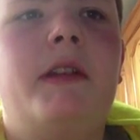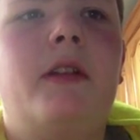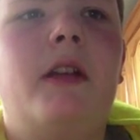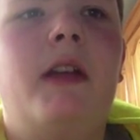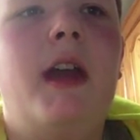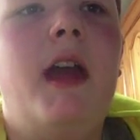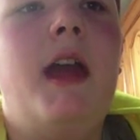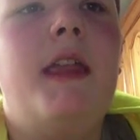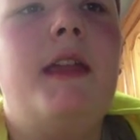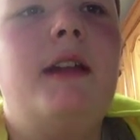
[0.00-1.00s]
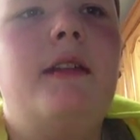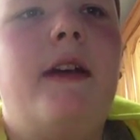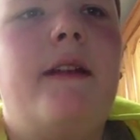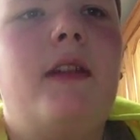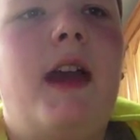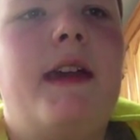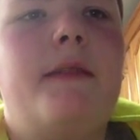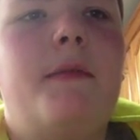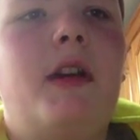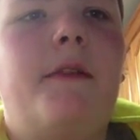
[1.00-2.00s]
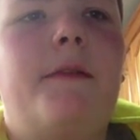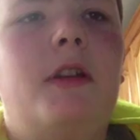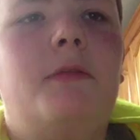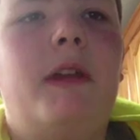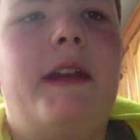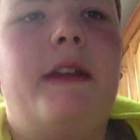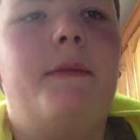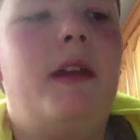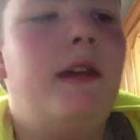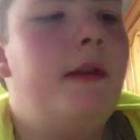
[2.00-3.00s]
And they're thinking of having Asa Butterfield play him,